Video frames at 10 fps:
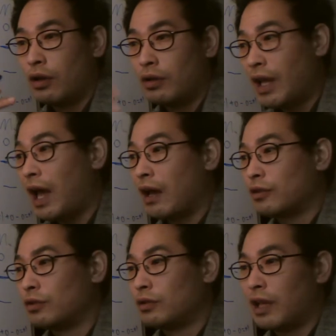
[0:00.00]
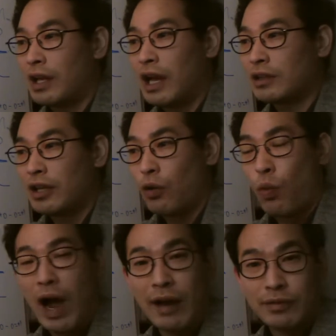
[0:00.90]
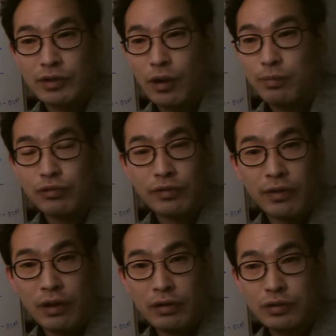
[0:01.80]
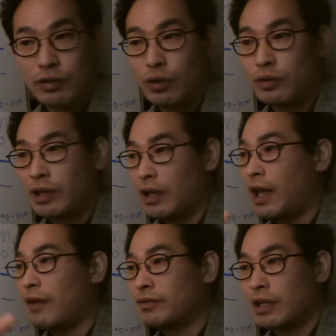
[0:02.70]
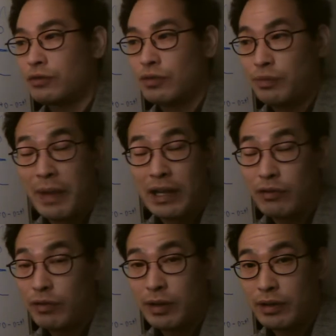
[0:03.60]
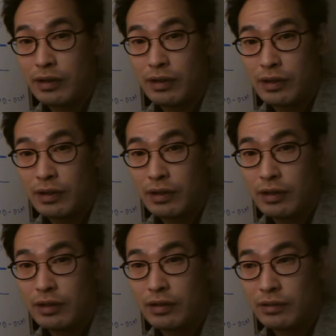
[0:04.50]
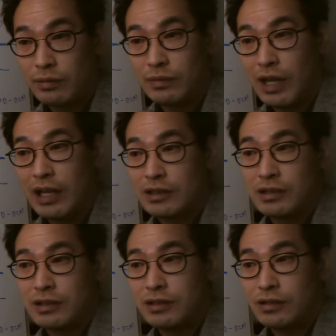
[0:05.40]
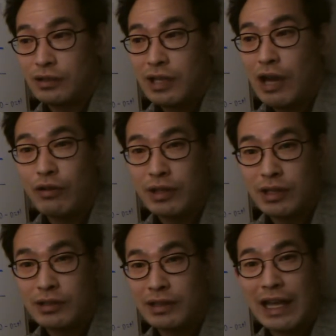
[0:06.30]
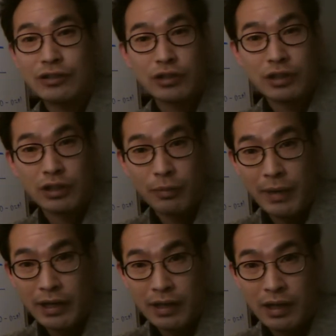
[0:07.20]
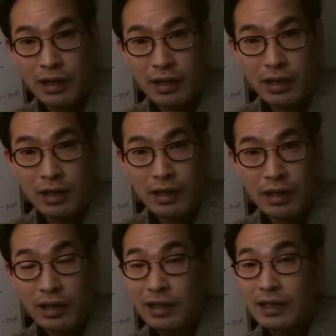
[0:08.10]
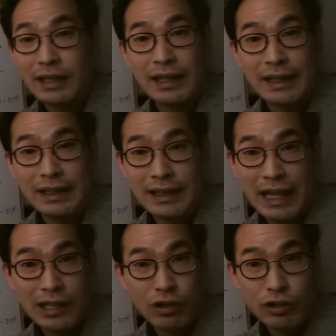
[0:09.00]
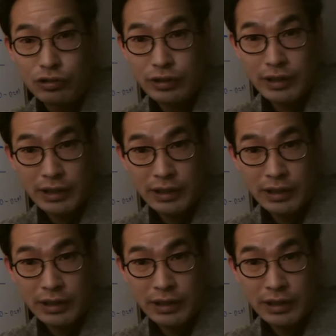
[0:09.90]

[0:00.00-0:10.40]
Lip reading: yeah, so they got their wife's approval, so they have sex with many women. That's just how it is, not just in America, in any country.